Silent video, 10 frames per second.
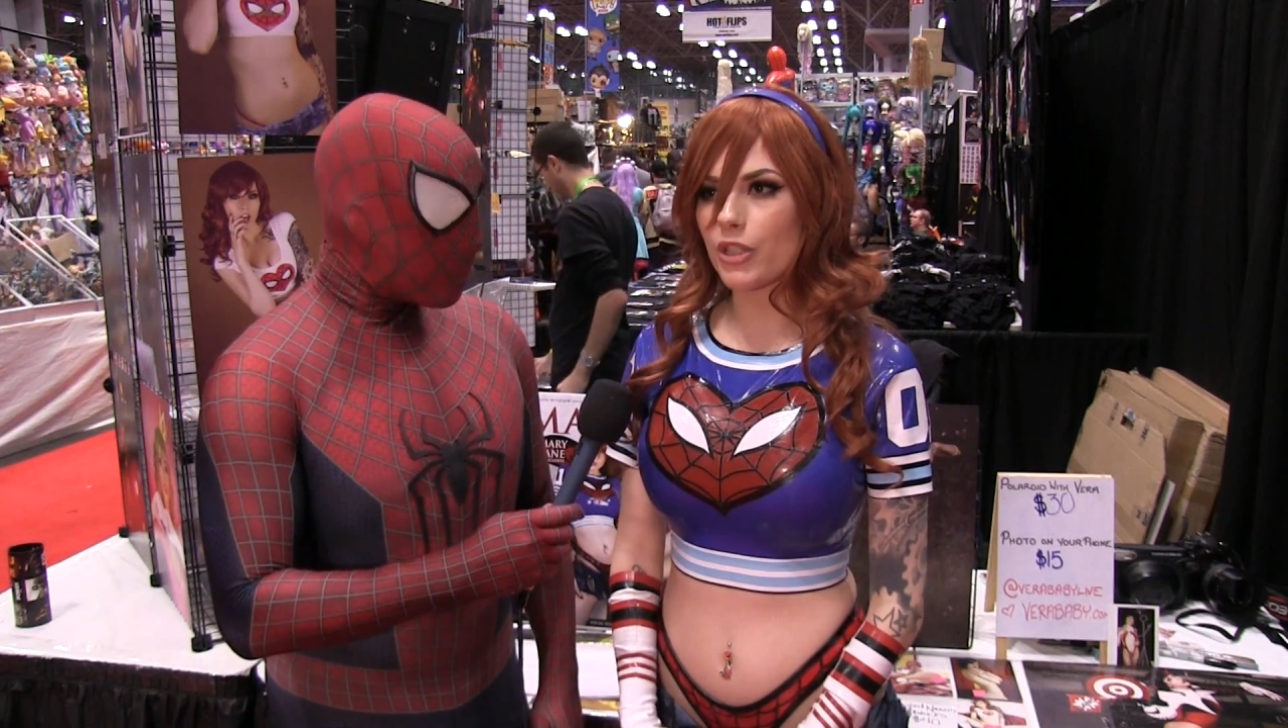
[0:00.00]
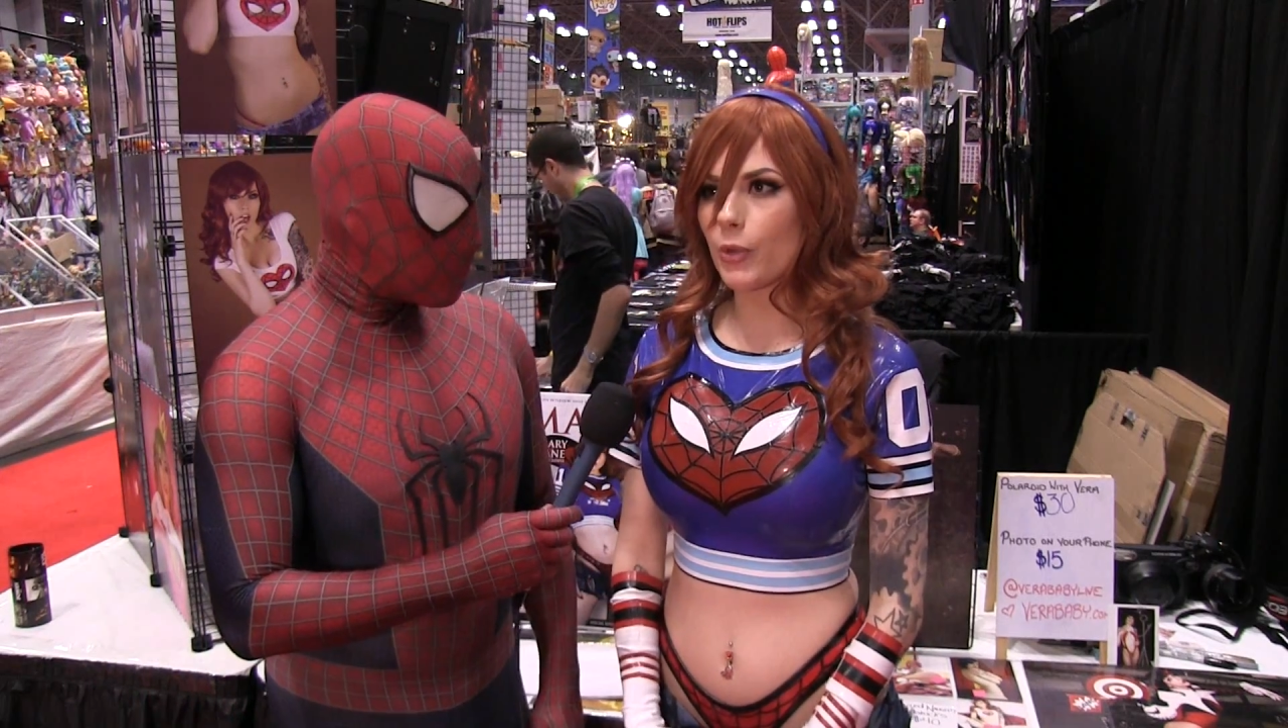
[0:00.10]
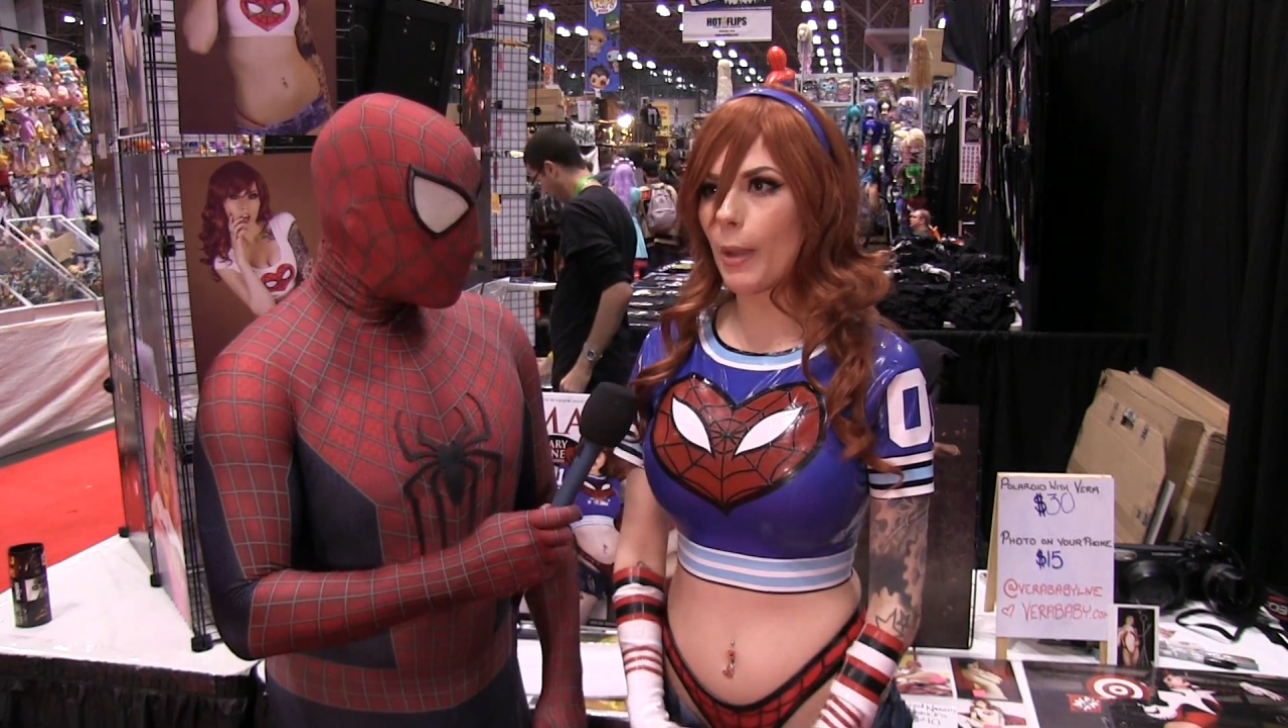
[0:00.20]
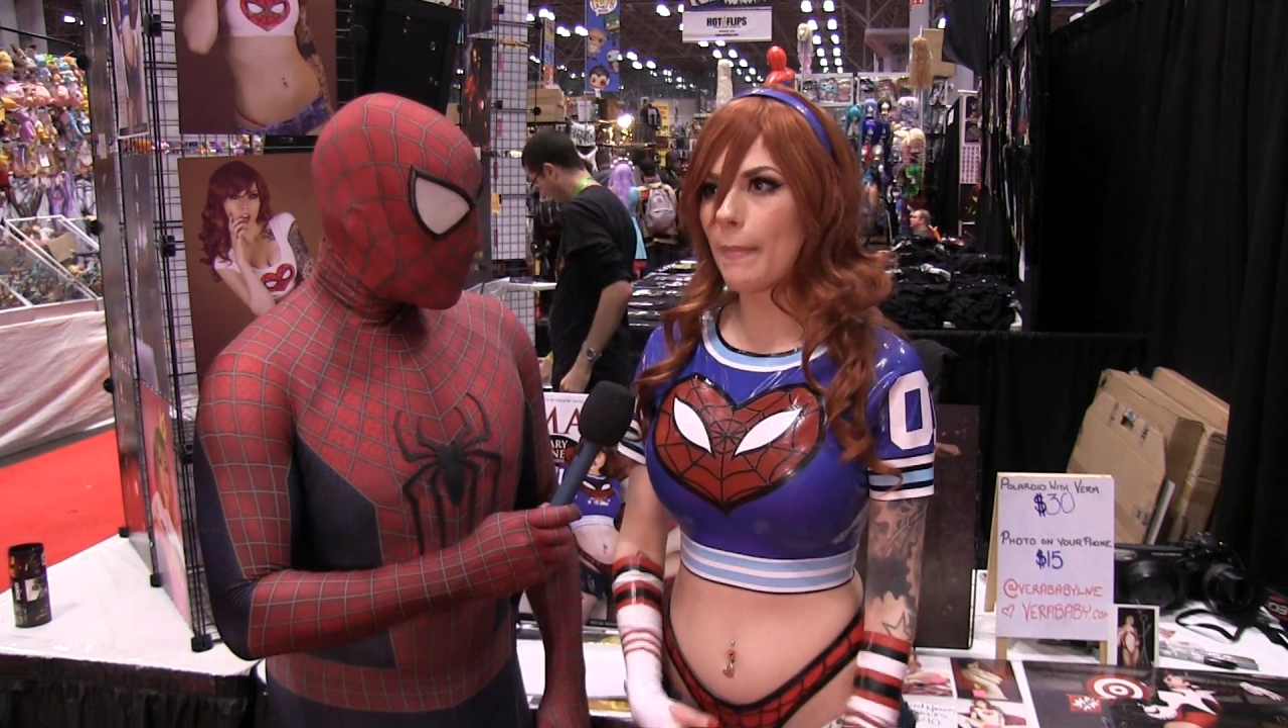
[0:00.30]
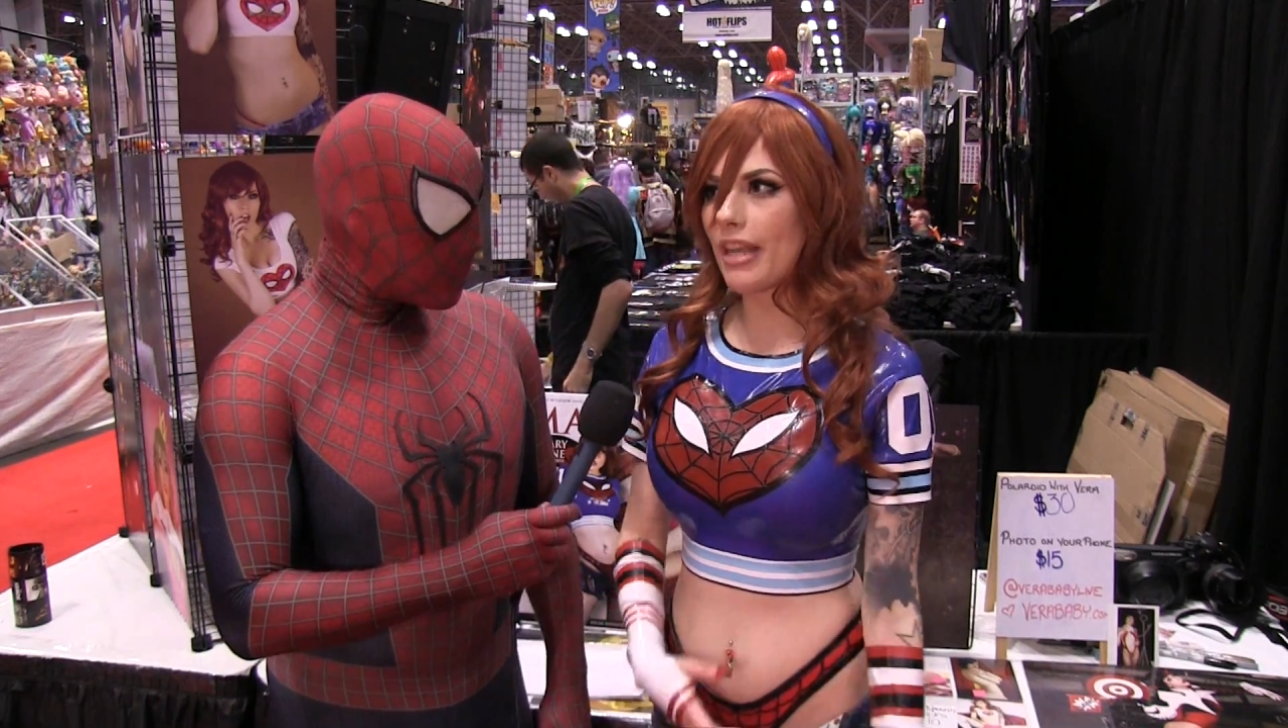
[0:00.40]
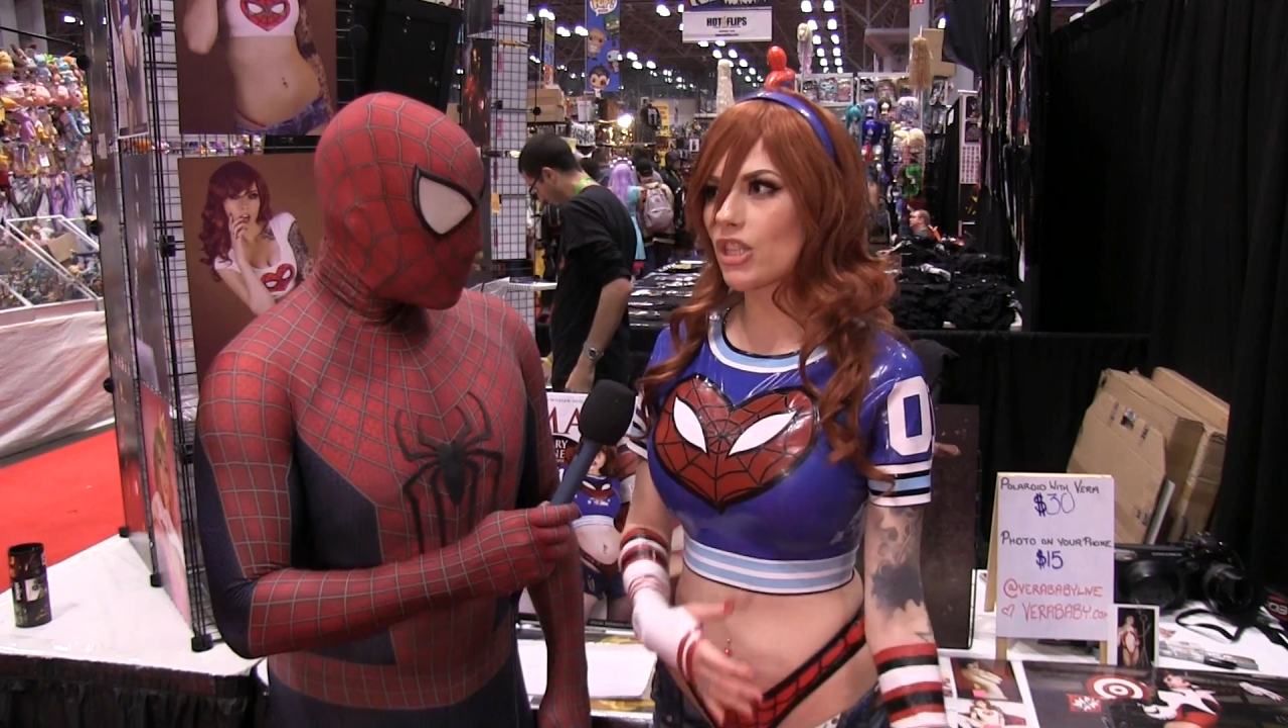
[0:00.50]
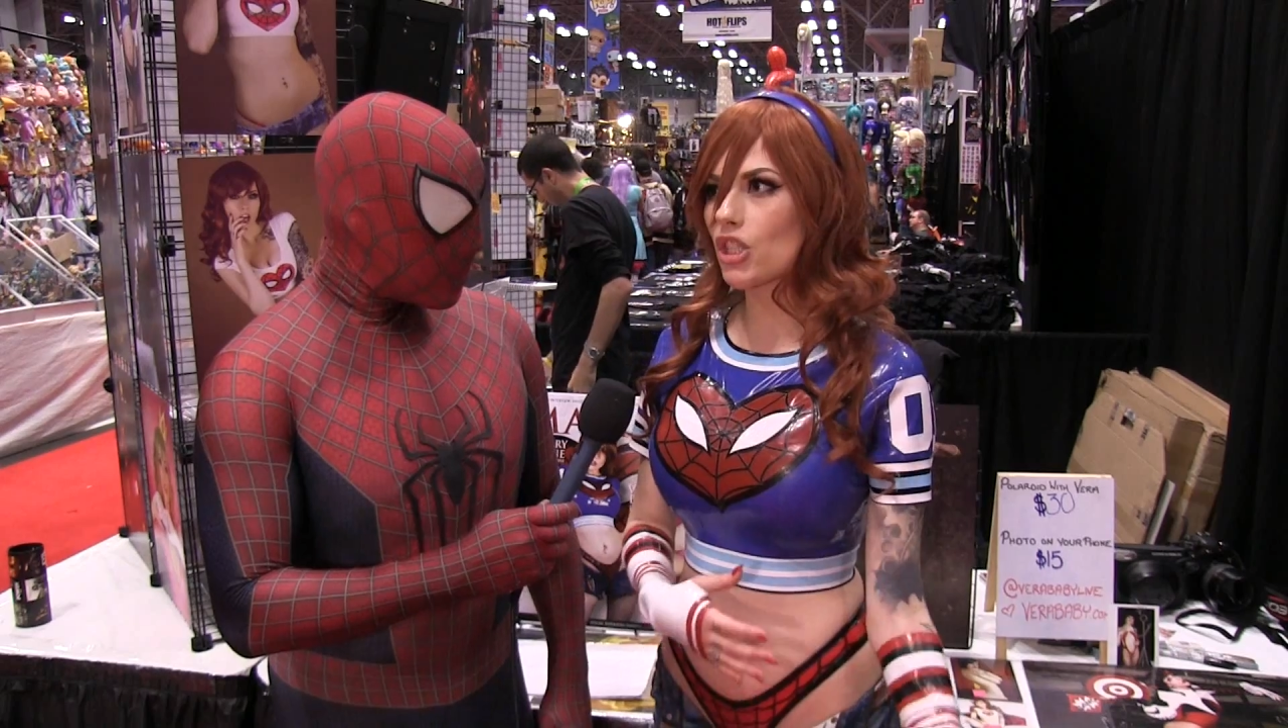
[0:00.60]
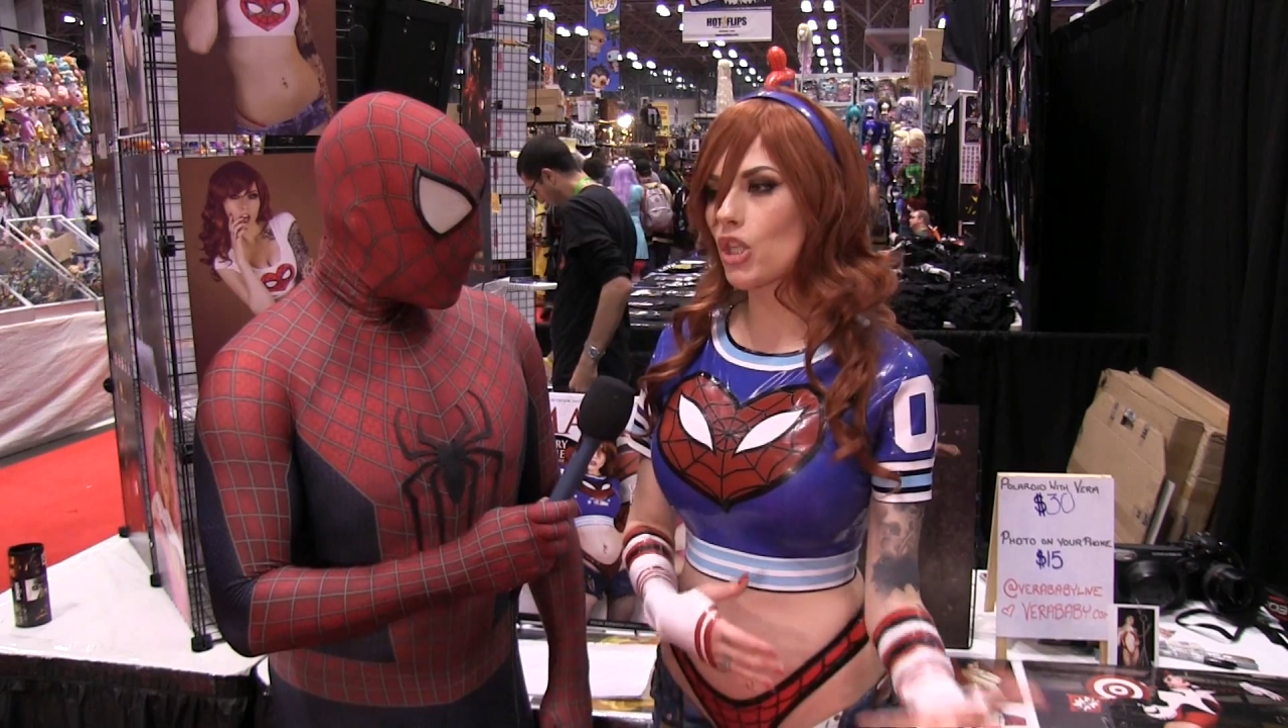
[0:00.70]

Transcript: to commit